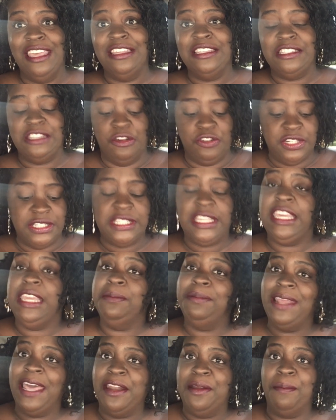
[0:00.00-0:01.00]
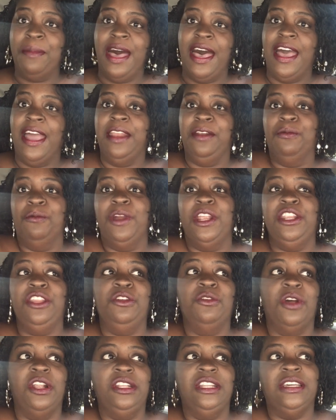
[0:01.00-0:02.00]
So just keep that in mind when
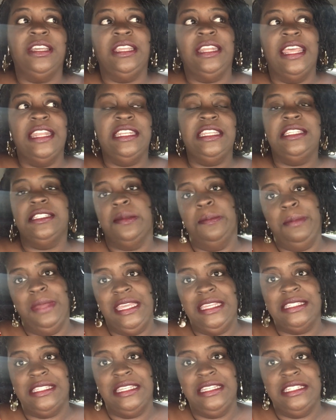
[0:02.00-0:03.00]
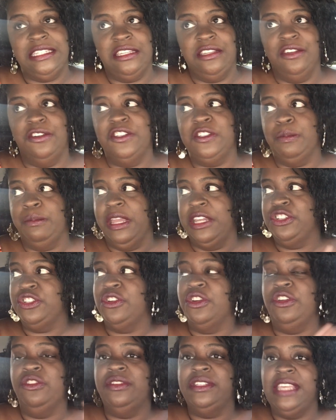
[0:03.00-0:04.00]
you are looking at these amazing deals. Make
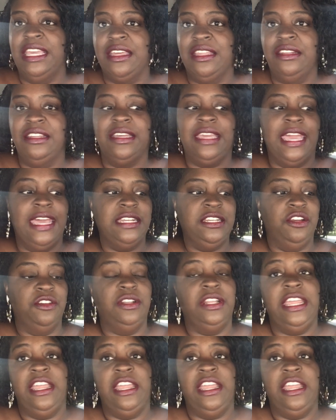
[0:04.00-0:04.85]
sure you take a look at your